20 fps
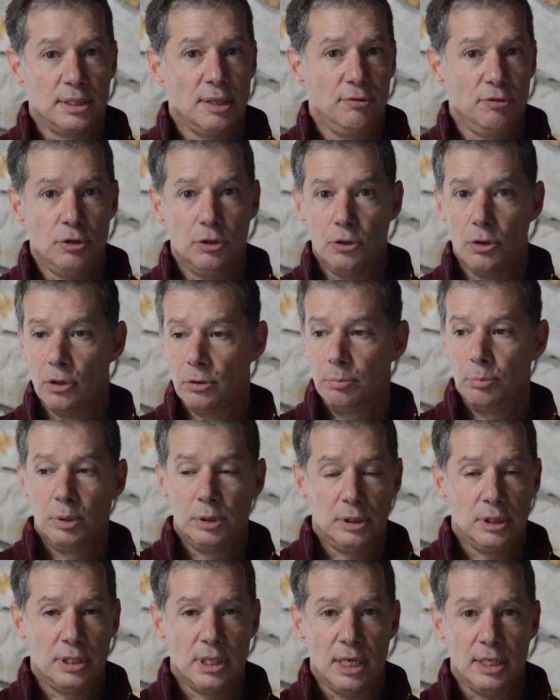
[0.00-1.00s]
If you don't
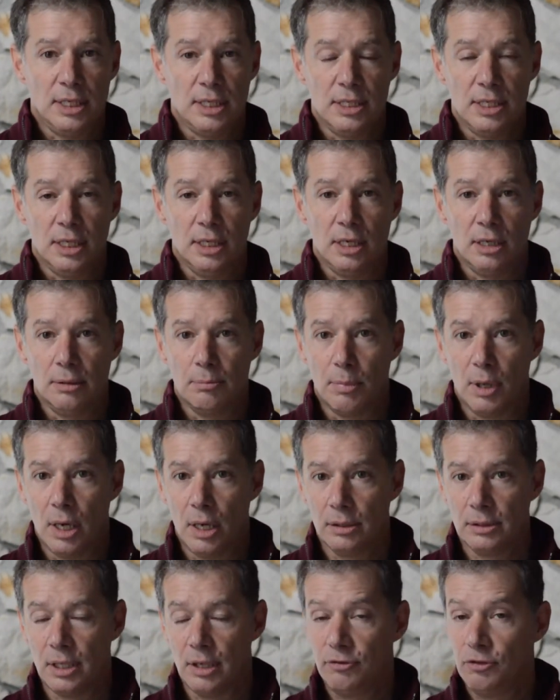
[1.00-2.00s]
put anything in
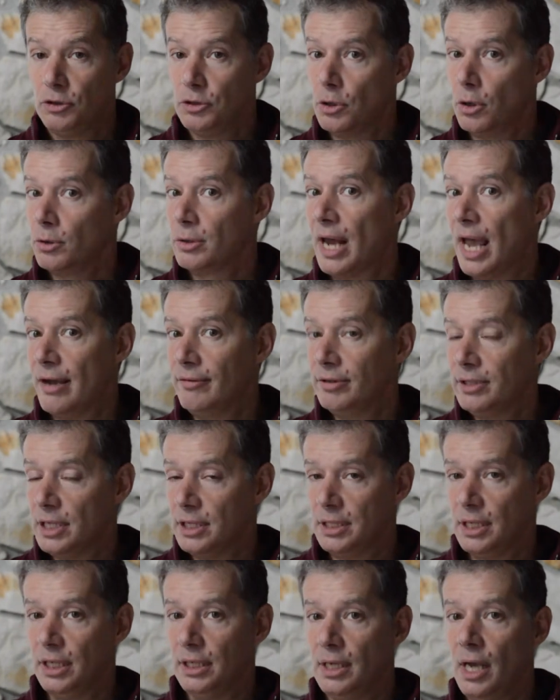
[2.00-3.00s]
bond, if you don't have
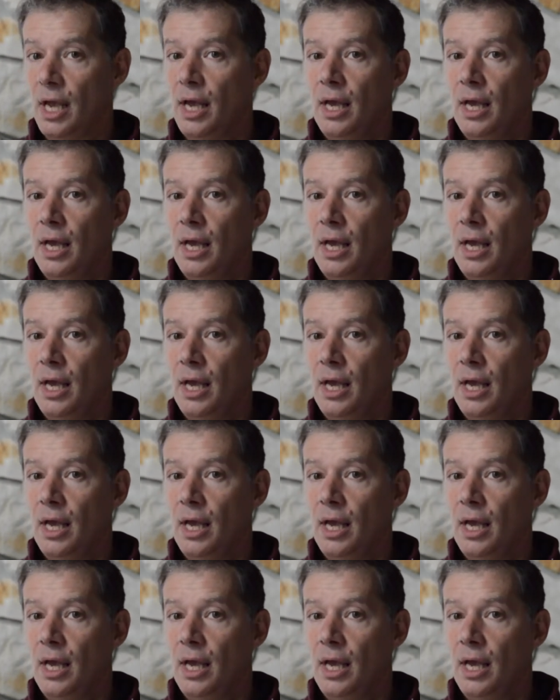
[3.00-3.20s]
anything